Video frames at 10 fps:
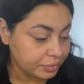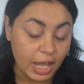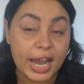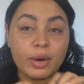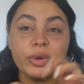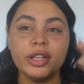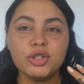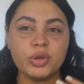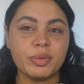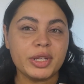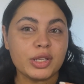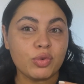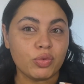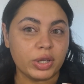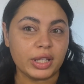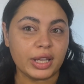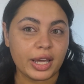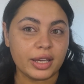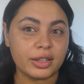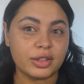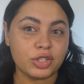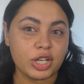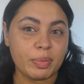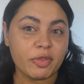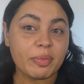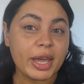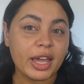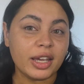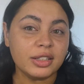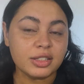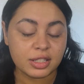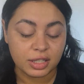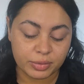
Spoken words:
And I really enjoy them because I really like the shape of my hands.